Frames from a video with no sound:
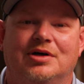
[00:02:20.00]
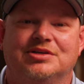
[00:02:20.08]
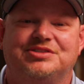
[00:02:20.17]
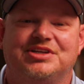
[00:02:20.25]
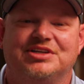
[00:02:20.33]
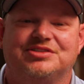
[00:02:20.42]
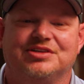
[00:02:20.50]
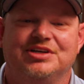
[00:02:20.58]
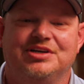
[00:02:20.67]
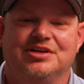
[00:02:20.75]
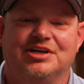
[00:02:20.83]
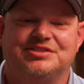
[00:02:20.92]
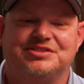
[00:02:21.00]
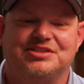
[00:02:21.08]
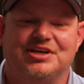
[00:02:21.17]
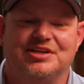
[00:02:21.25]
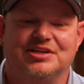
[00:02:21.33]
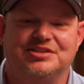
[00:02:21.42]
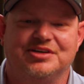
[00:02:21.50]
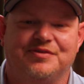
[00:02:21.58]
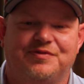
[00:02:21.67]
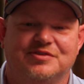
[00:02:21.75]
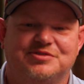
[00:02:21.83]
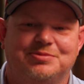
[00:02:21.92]
Essentially, let's say the
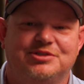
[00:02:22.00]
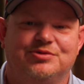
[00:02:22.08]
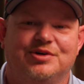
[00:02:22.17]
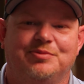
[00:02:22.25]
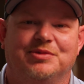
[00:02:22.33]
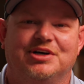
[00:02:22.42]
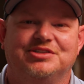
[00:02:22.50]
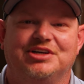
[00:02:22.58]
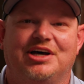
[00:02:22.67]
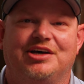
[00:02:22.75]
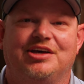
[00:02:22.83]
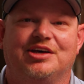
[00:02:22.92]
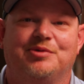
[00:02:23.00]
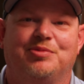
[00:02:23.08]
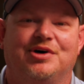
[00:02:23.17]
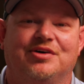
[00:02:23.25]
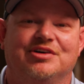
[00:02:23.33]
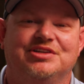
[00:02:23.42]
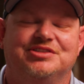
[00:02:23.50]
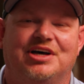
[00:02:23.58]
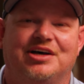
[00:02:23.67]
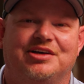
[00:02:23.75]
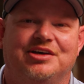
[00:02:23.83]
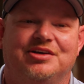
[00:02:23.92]
difference between mudjacking and
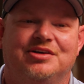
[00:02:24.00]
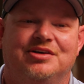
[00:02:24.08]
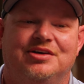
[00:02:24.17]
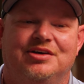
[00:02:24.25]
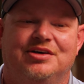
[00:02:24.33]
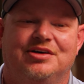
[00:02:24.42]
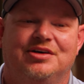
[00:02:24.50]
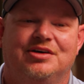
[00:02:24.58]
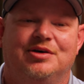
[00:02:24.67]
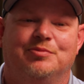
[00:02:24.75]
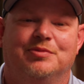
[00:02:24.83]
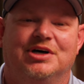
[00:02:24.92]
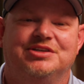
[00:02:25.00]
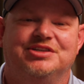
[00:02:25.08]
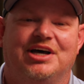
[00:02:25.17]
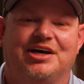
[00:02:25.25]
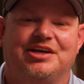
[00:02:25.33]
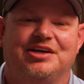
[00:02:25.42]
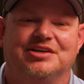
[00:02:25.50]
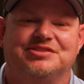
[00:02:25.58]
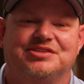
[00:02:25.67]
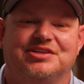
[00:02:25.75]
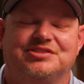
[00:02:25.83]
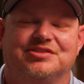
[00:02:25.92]
polyjacking. Mudjacking
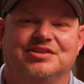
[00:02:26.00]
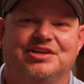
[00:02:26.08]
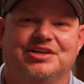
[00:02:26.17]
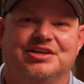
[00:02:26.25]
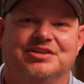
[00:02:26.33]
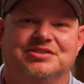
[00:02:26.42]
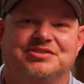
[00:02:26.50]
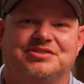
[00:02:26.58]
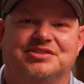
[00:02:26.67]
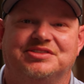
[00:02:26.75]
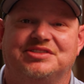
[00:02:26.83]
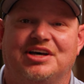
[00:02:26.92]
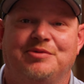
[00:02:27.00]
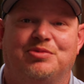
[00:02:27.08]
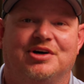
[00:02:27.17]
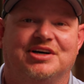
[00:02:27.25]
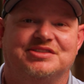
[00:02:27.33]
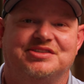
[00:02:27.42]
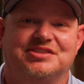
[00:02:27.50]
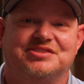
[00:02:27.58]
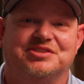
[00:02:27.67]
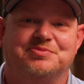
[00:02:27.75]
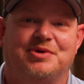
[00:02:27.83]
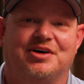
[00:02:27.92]
essentially is the same process
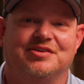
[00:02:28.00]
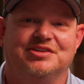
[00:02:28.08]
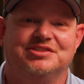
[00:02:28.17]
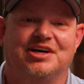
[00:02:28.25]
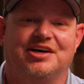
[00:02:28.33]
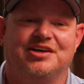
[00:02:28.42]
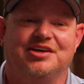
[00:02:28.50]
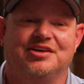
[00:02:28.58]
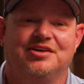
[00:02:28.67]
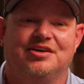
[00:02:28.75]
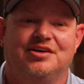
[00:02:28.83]
as polyjacking,